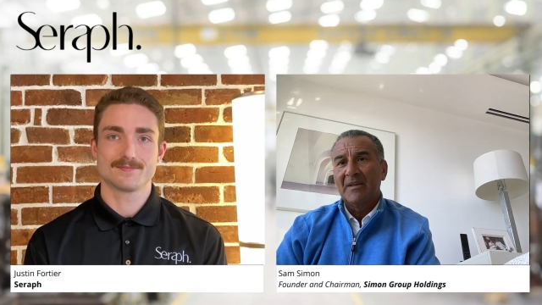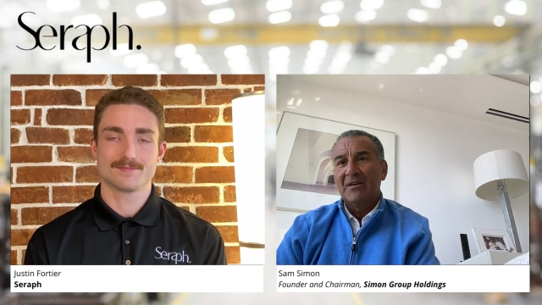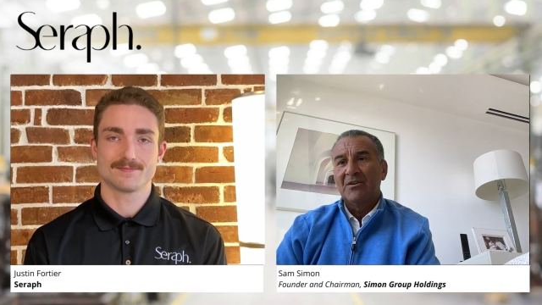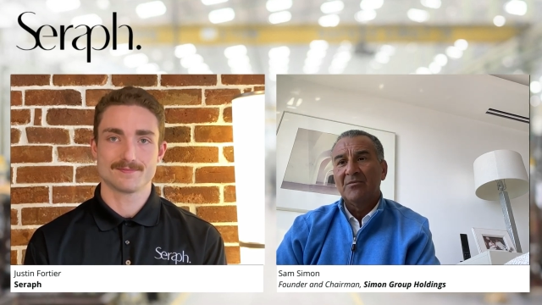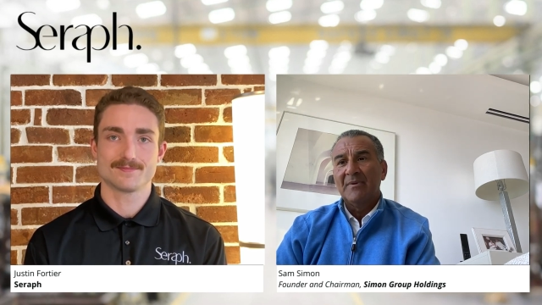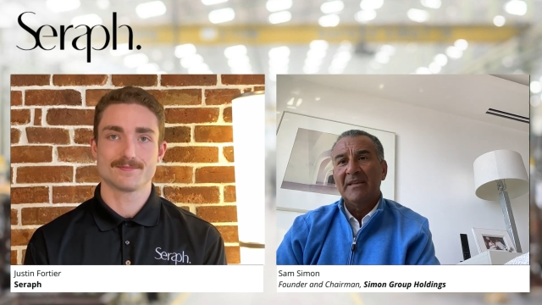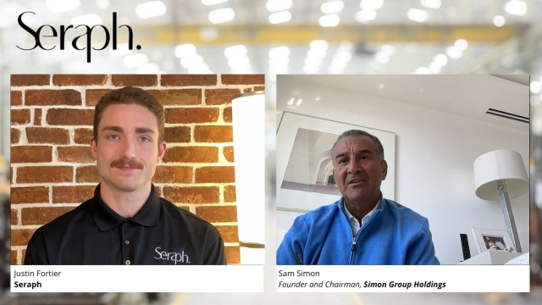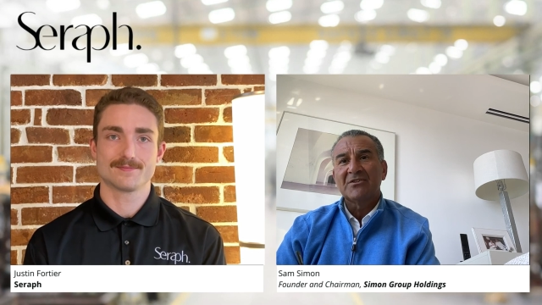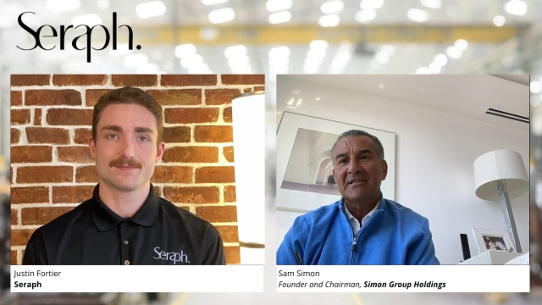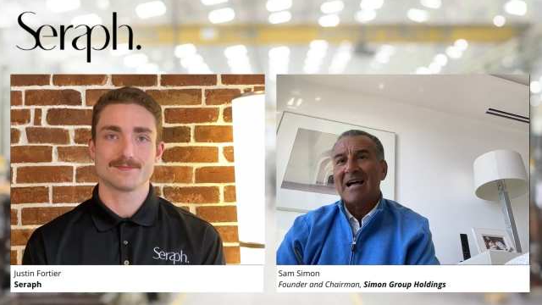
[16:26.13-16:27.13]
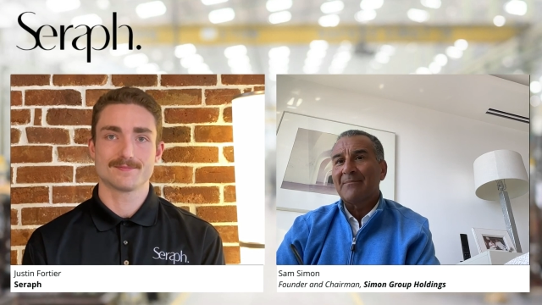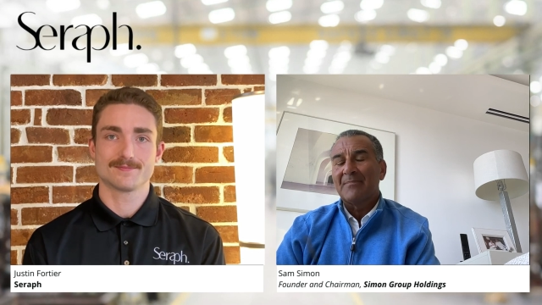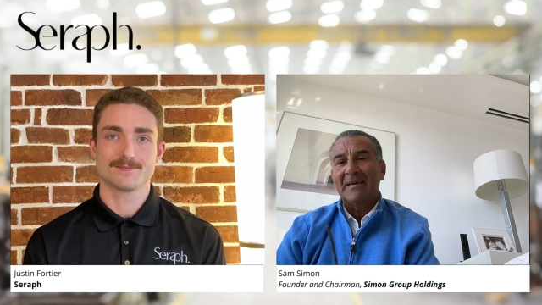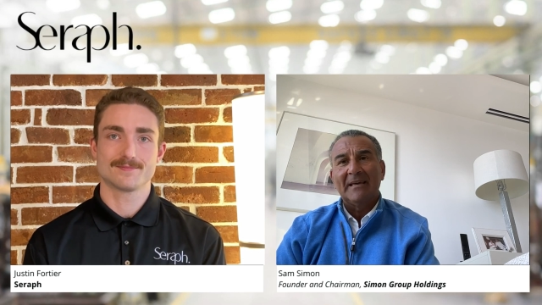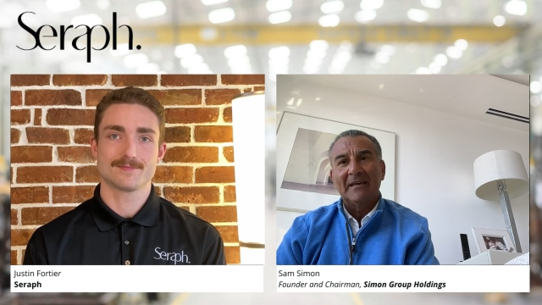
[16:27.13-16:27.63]
Speaker 1: Your meeting should not
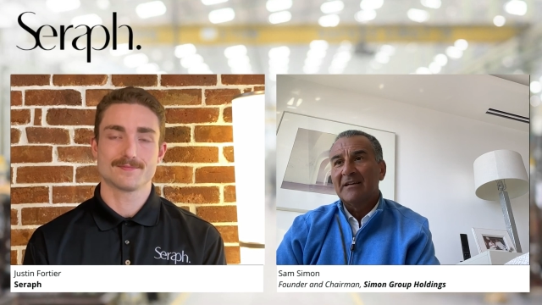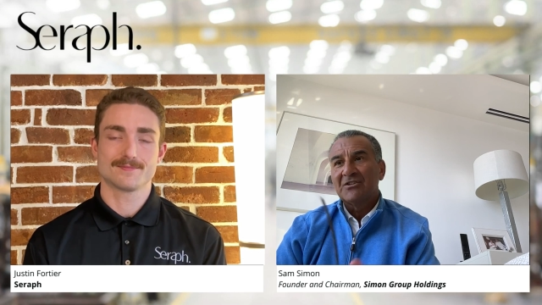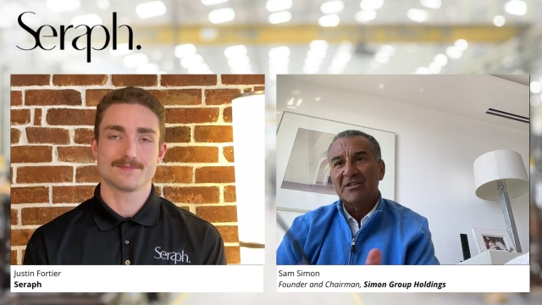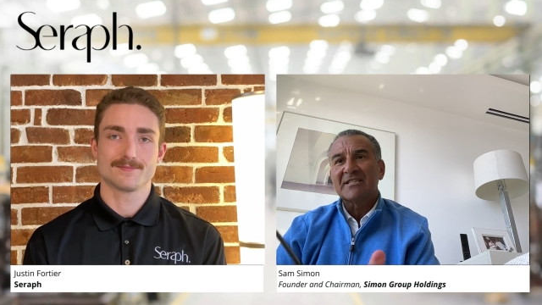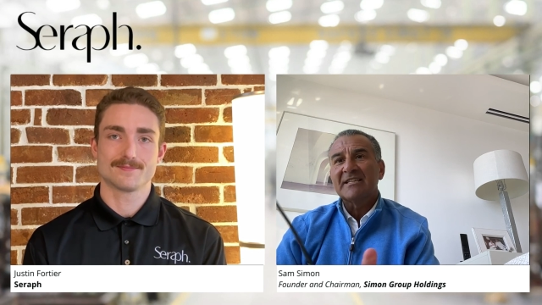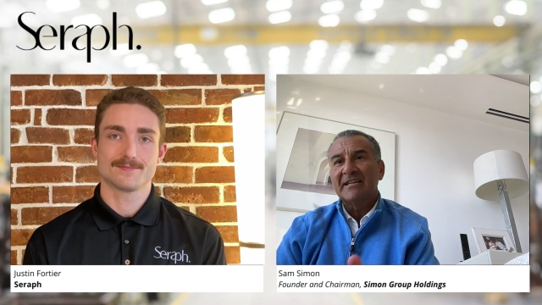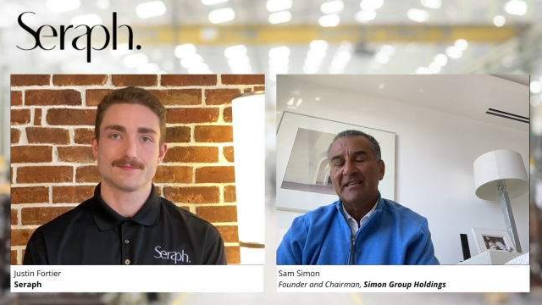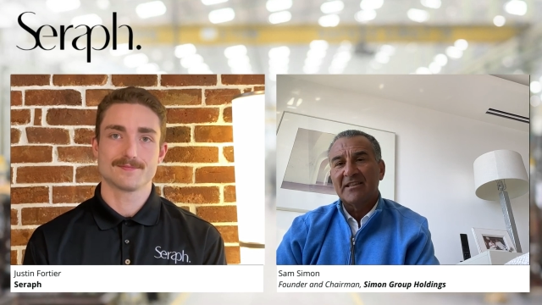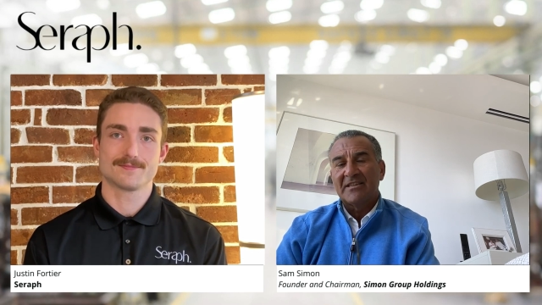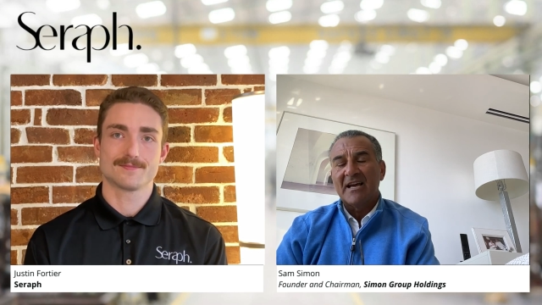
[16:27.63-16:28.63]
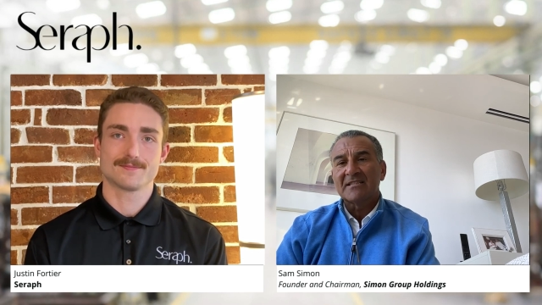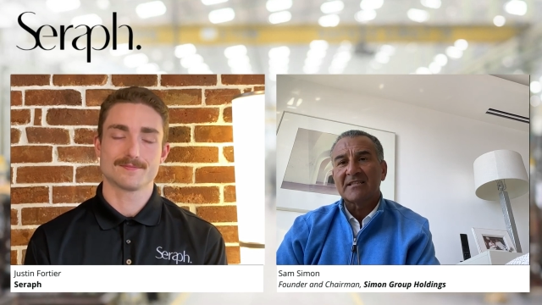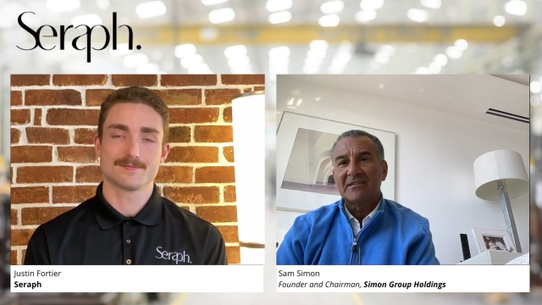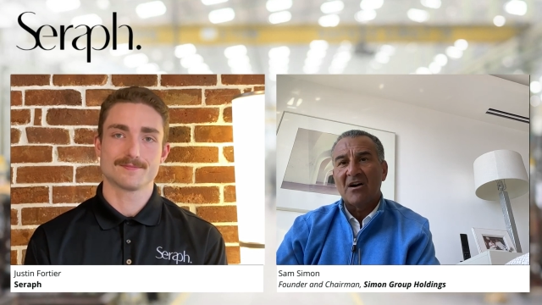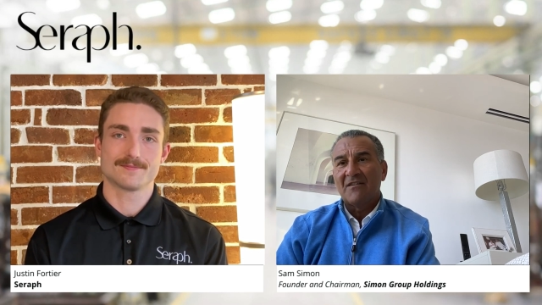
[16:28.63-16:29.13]
be just sitting in the desk
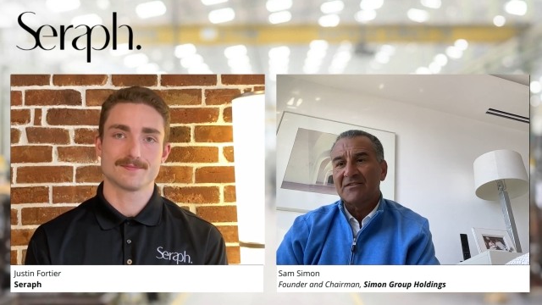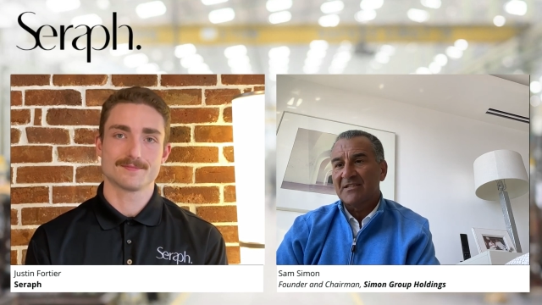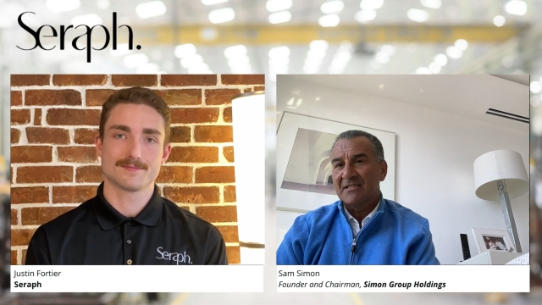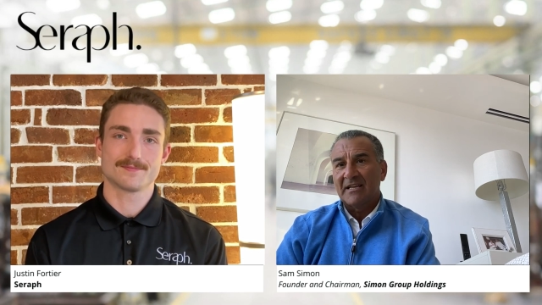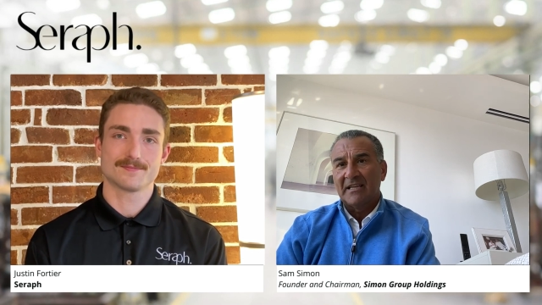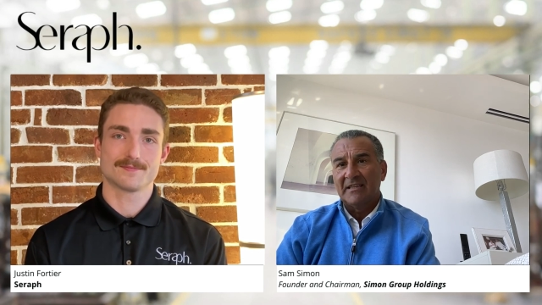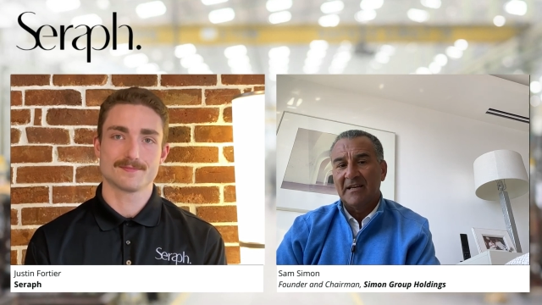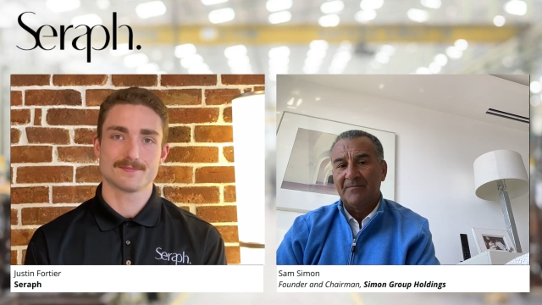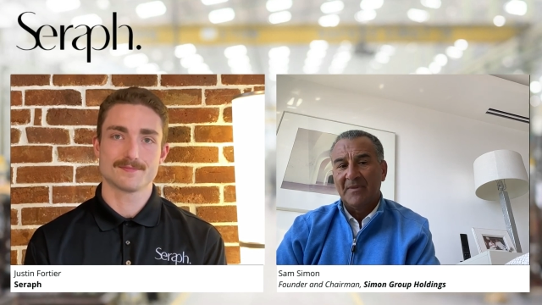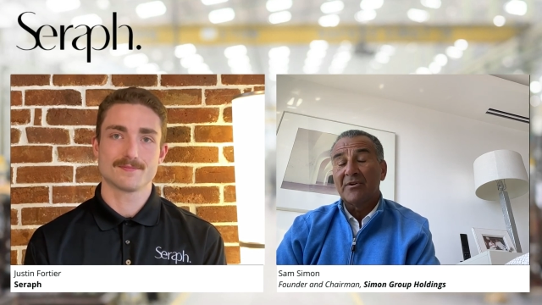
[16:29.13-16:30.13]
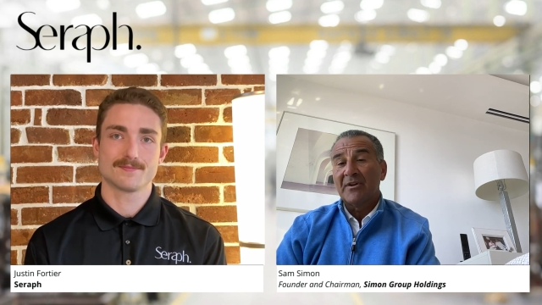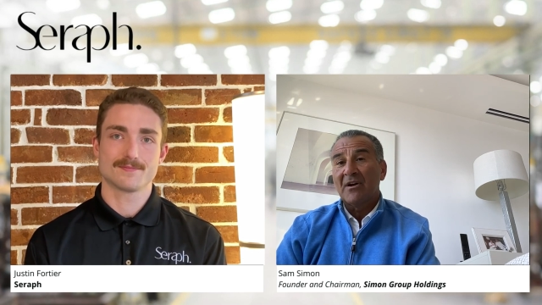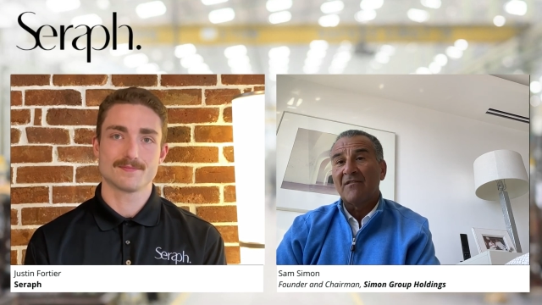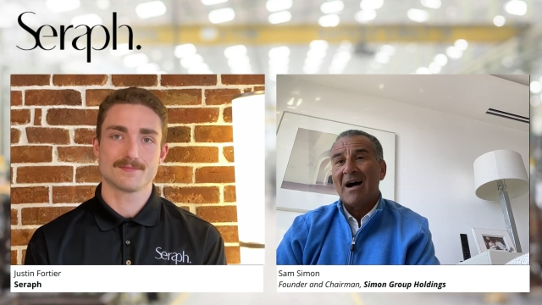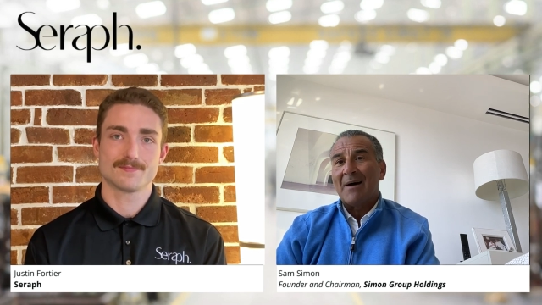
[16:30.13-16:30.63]
in the office and then plenty
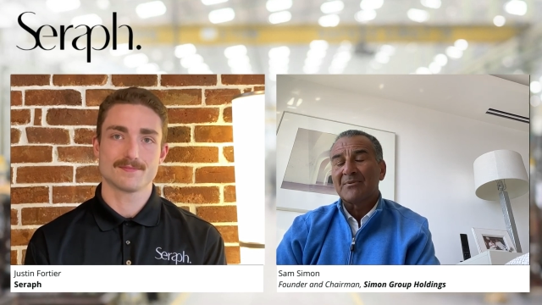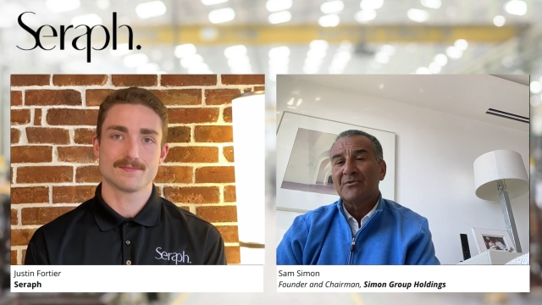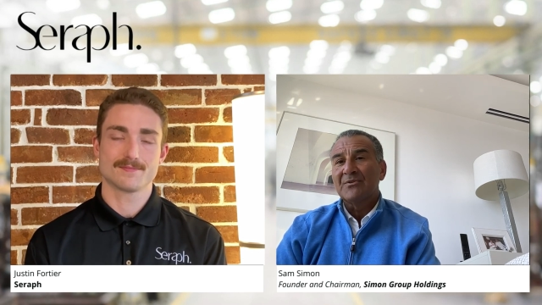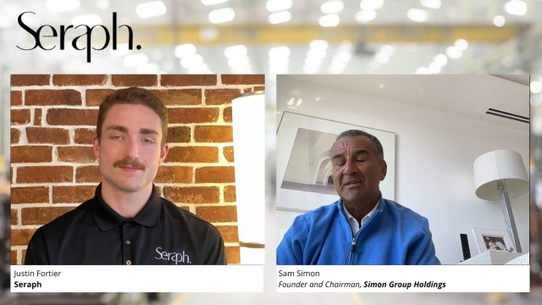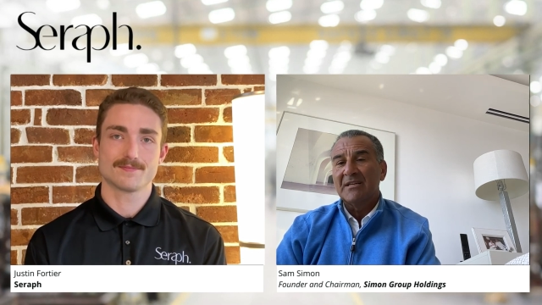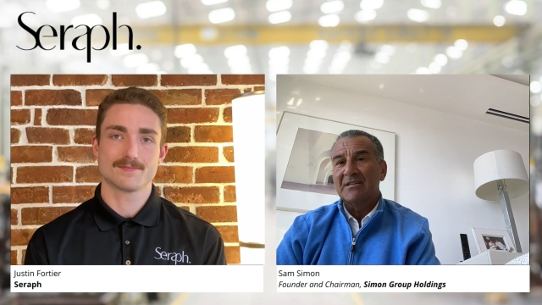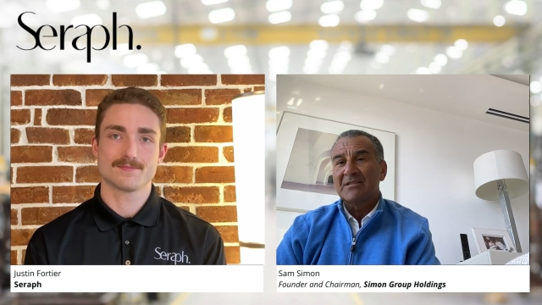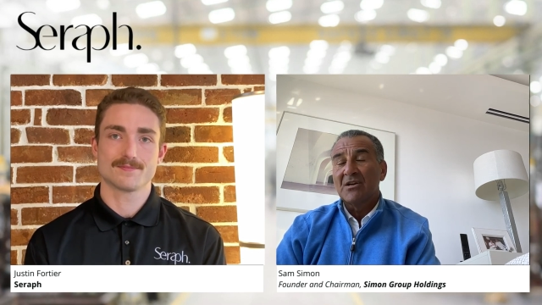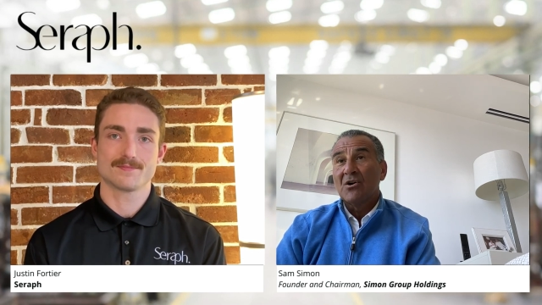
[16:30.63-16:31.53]
of opportunities